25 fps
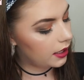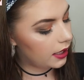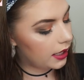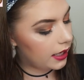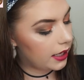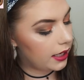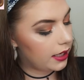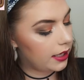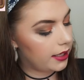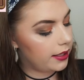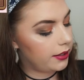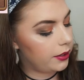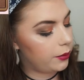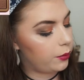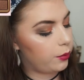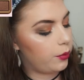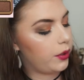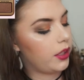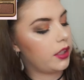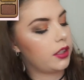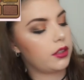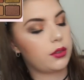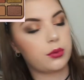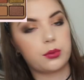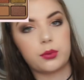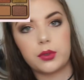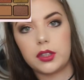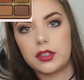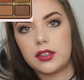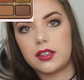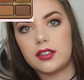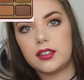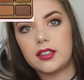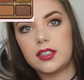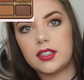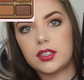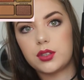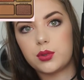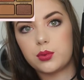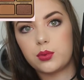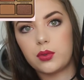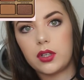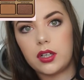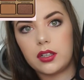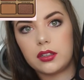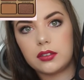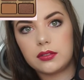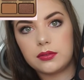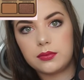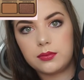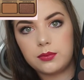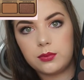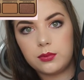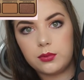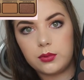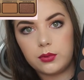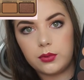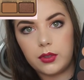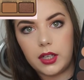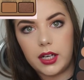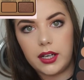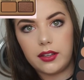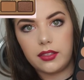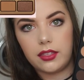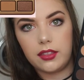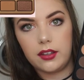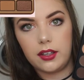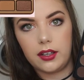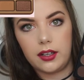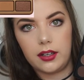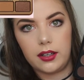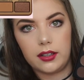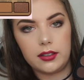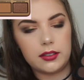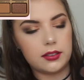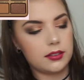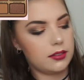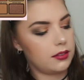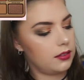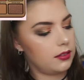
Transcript: I went with this one right there.